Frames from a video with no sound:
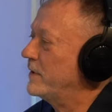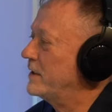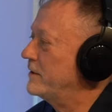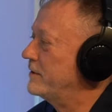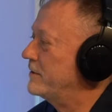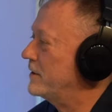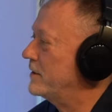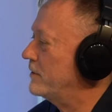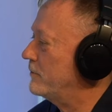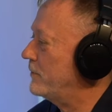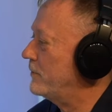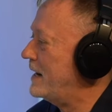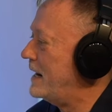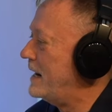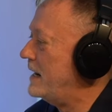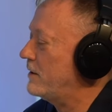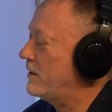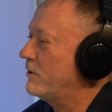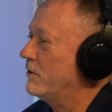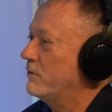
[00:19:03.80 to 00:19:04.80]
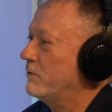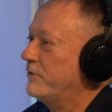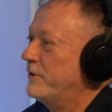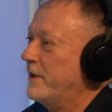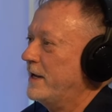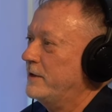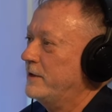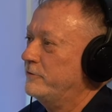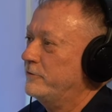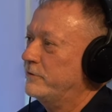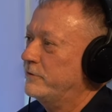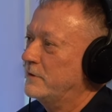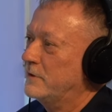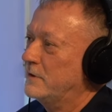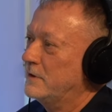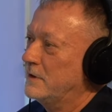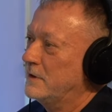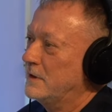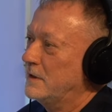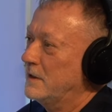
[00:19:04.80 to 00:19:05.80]
i thought wow that
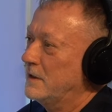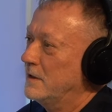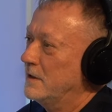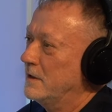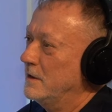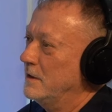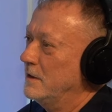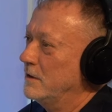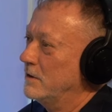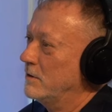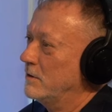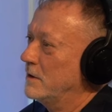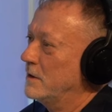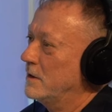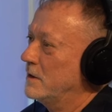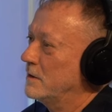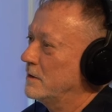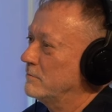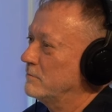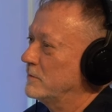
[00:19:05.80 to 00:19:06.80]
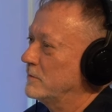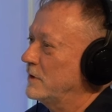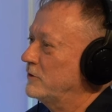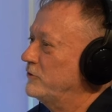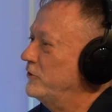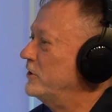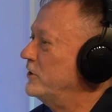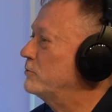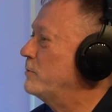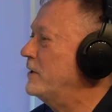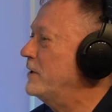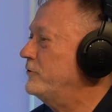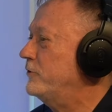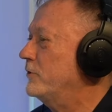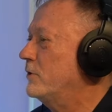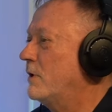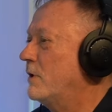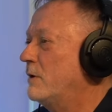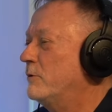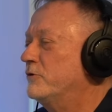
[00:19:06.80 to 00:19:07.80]
you know um, six months
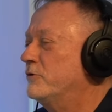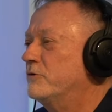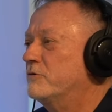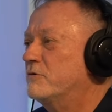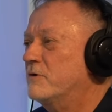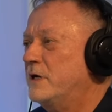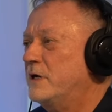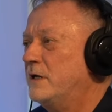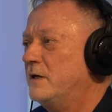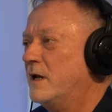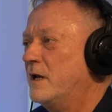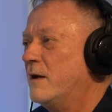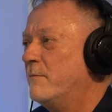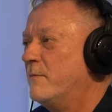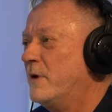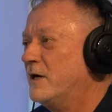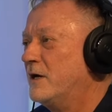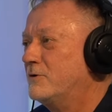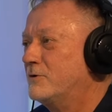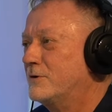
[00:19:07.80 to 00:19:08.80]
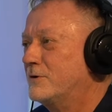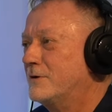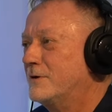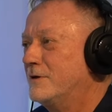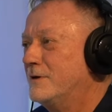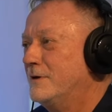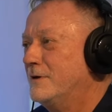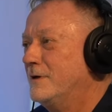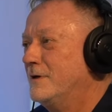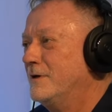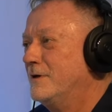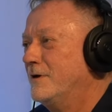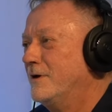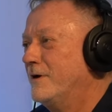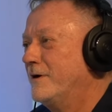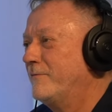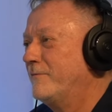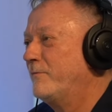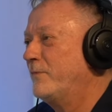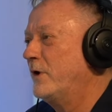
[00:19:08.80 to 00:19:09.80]
ago i wasn't drinking that much
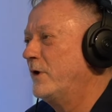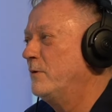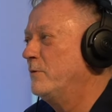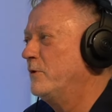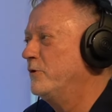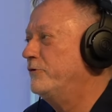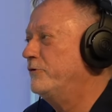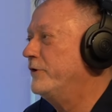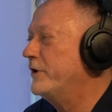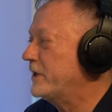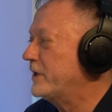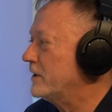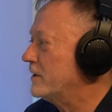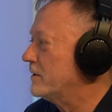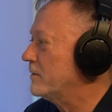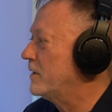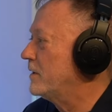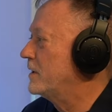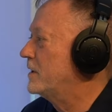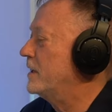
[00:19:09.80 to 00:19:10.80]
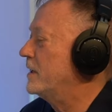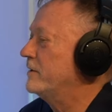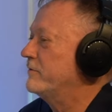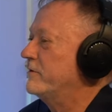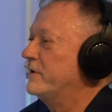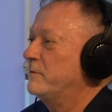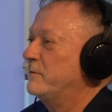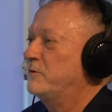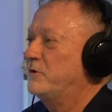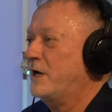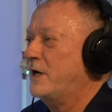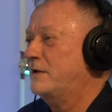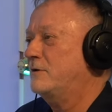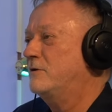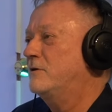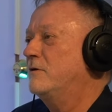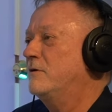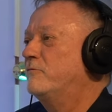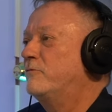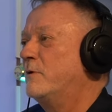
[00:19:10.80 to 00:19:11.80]
um, almost like a, a, kind of an
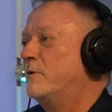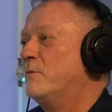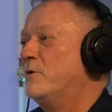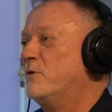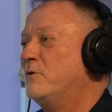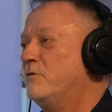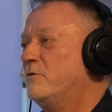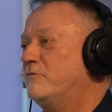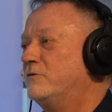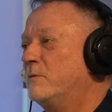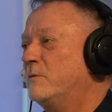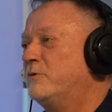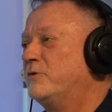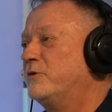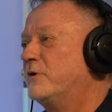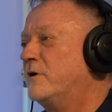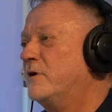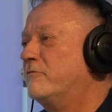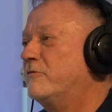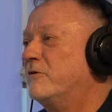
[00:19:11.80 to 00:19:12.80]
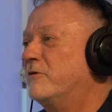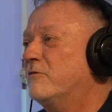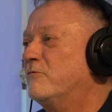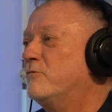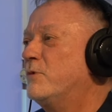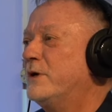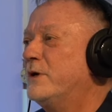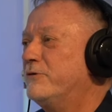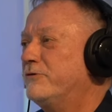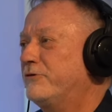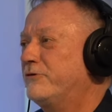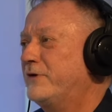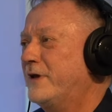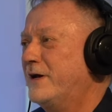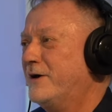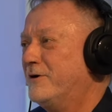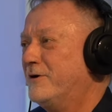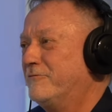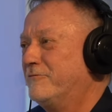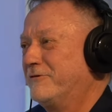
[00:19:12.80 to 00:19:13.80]
objective, removed observer of oneself.